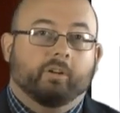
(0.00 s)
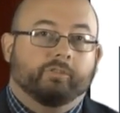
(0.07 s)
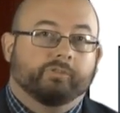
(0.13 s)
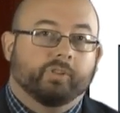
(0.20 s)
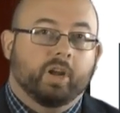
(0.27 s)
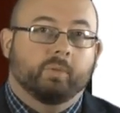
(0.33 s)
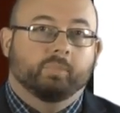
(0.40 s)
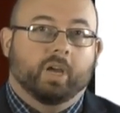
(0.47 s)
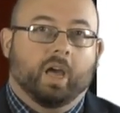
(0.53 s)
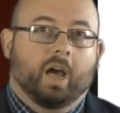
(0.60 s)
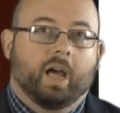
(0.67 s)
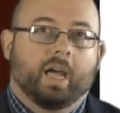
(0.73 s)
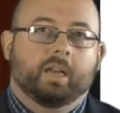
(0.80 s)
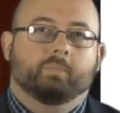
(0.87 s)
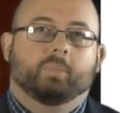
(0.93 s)
from
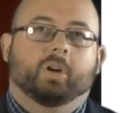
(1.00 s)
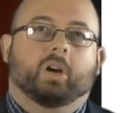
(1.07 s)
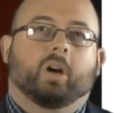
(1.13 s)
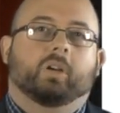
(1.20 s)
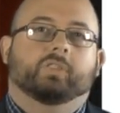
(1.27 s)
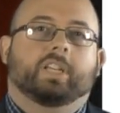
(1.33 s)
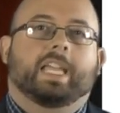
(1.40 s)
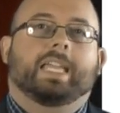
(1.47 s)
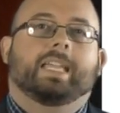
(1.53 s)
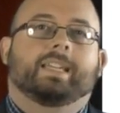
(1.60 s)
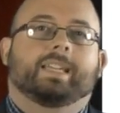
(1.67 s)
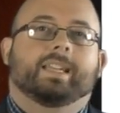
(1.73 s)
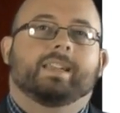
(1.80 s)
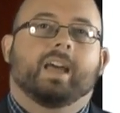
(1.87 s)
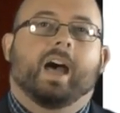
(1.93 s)
God because he
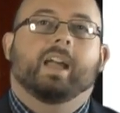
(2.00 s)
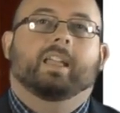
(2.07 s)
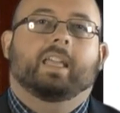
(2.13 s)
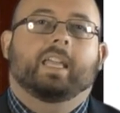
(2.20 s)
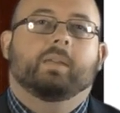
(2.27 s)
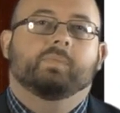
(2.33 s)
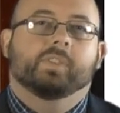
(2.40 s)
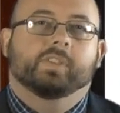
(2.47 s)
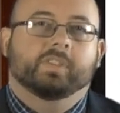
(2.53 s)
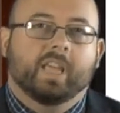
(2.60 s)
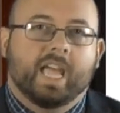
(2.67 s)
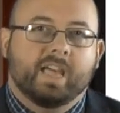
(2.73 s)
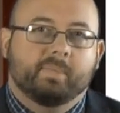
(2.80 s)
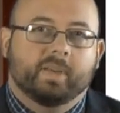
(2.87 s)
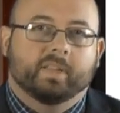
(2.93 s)
did not keep the
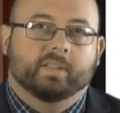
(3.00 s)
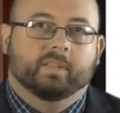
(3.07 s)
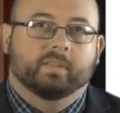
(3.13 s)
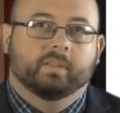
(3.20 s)
Sabbath.